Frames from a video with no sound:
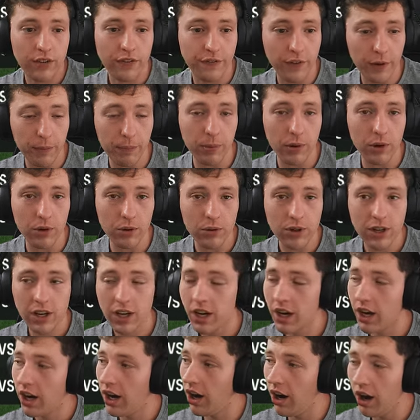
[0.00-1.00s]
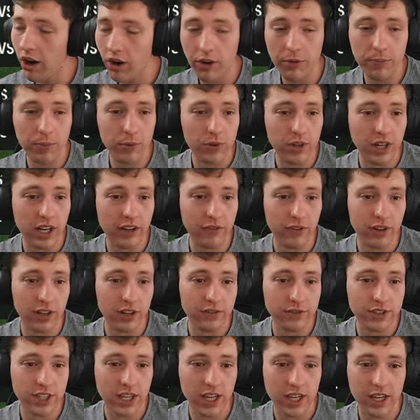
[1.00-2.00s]
football, horrible level
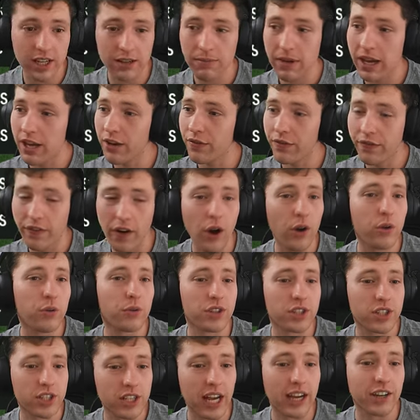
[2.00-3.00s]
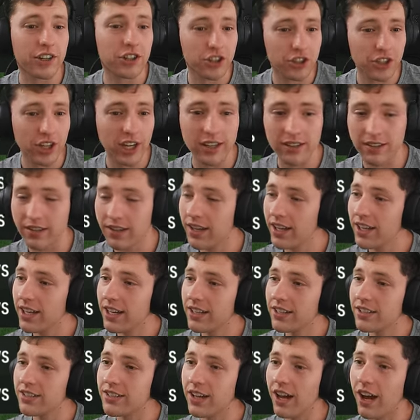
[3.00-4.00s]
of team, and Fodor sucks shit.
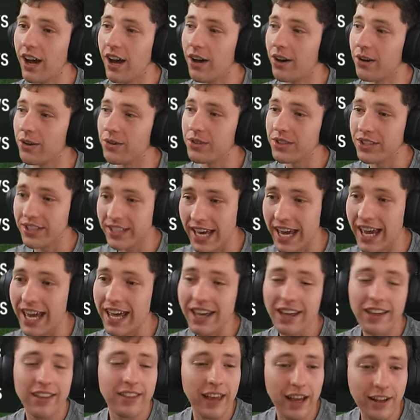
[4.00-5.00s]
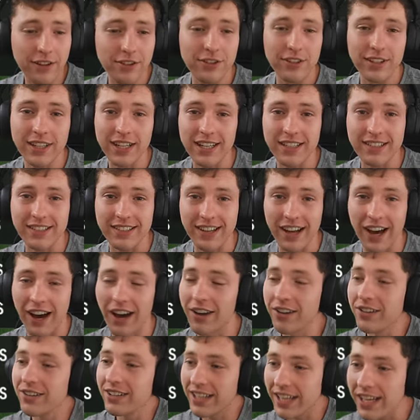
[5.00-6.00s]
So, yeah, that's all you need to
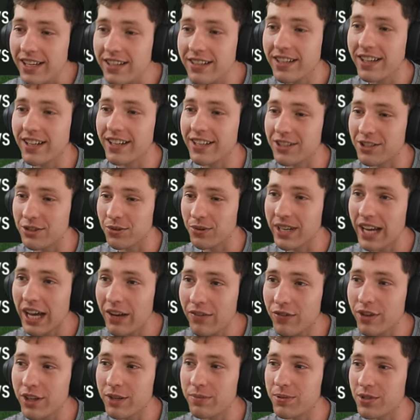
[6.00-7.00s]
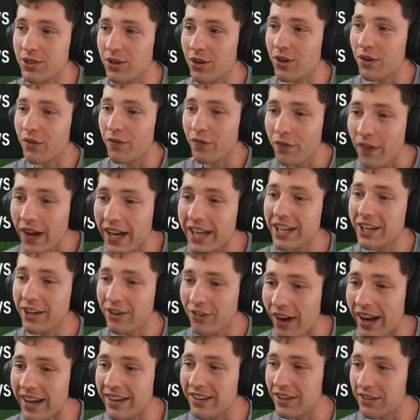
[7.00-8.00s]
know. Let's get into another episode of fucking
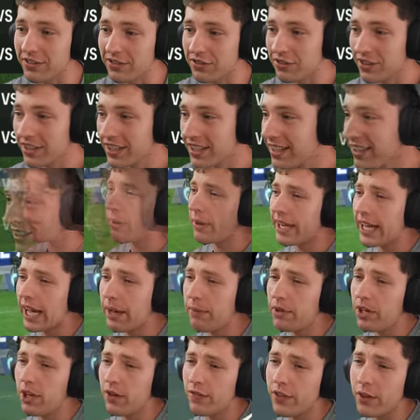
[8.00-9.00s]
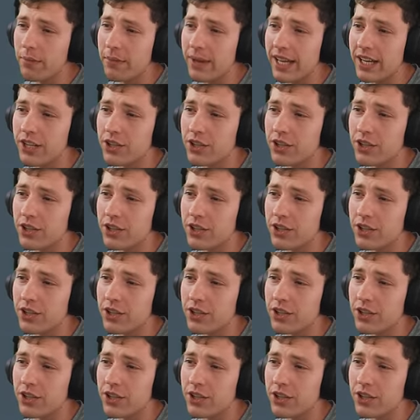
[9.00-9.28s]
greatness. And we're coming off the